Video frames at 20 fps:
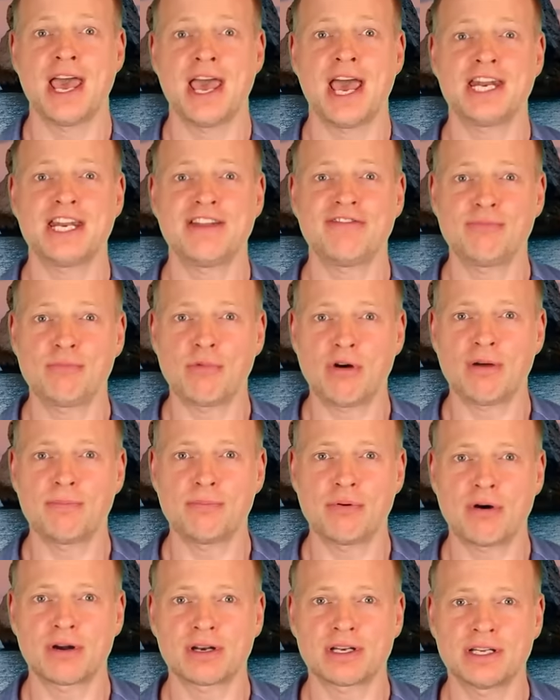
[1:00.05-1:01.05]
And even more
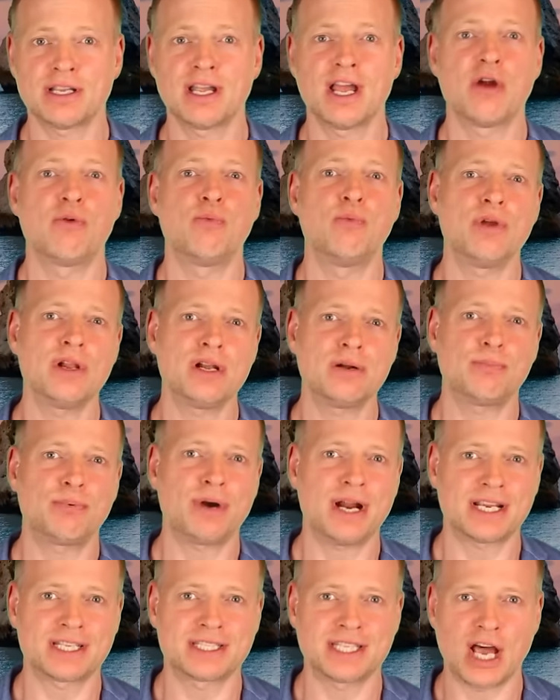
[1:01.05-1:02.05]
importantly, we'll
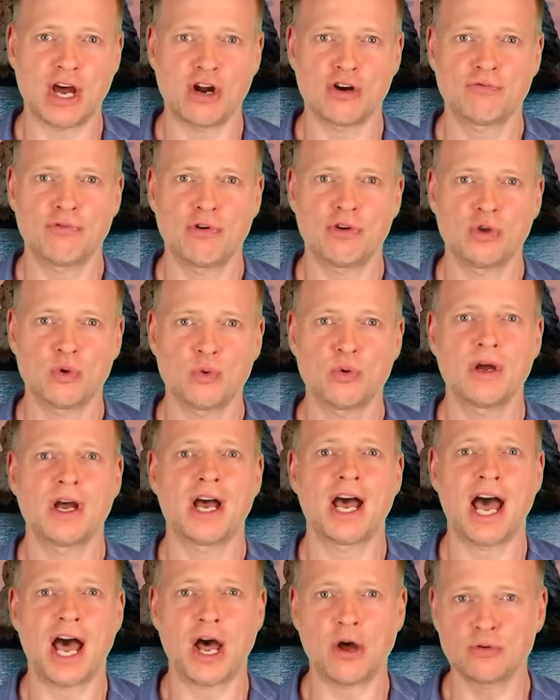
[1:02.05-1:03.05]
break down for you
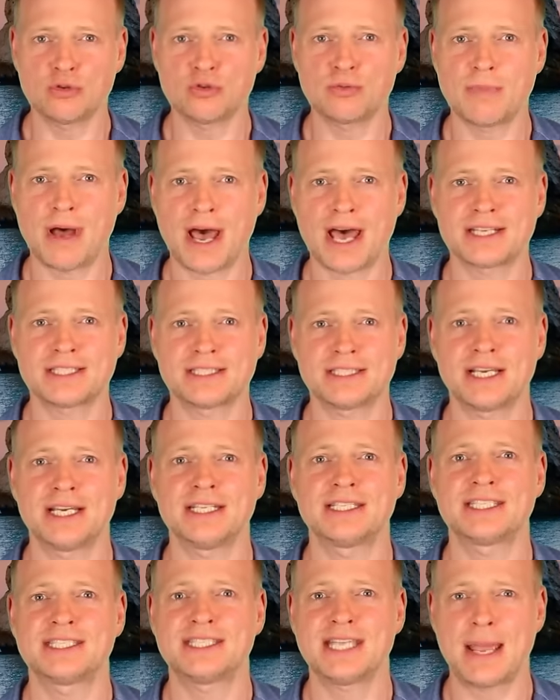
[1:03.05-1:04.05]
how to master
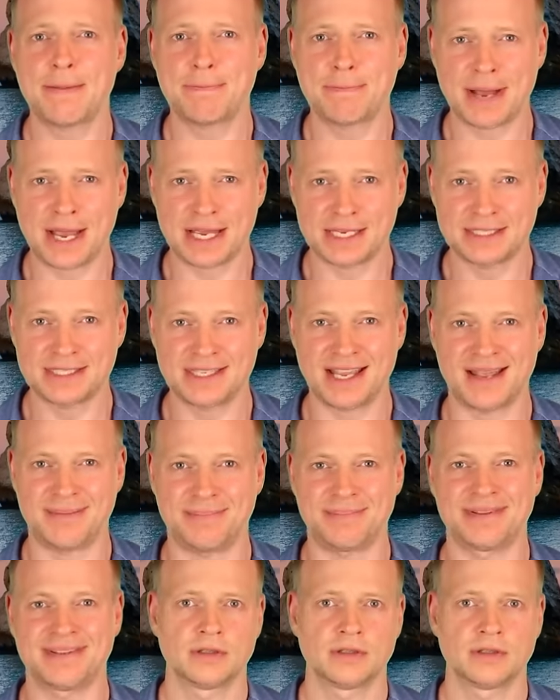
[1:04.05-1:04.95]
it step by step.